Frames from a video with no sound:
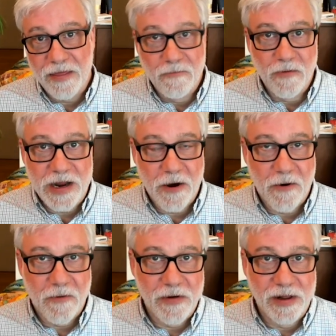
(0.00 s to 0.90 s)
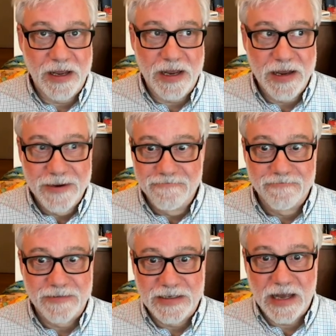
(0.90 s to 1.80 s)
we don't really
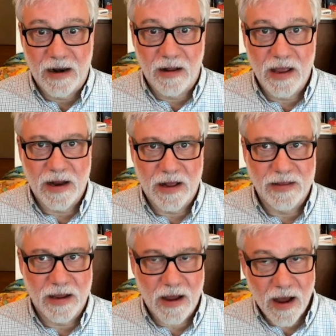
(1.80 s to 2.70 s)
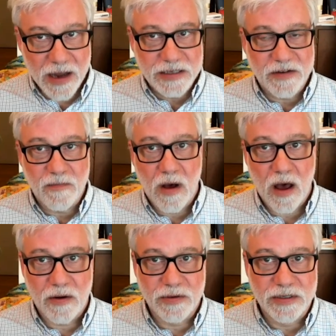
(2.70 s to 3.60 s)
settle in on the kinds of
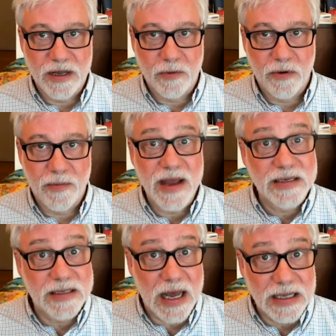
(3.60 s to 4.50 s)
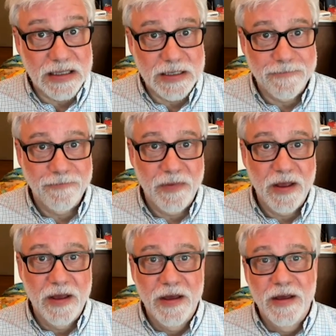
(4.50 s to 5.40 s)
models that would make sense.
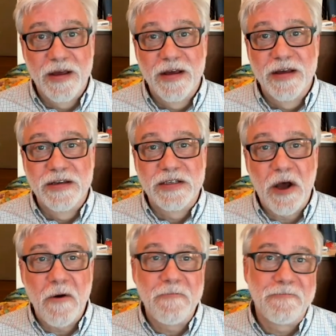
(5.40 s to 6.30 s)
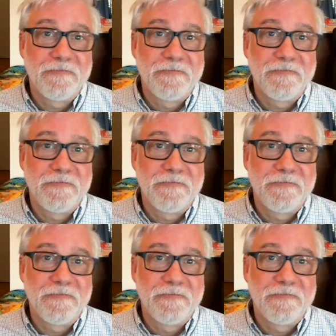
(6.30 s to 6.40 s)
So,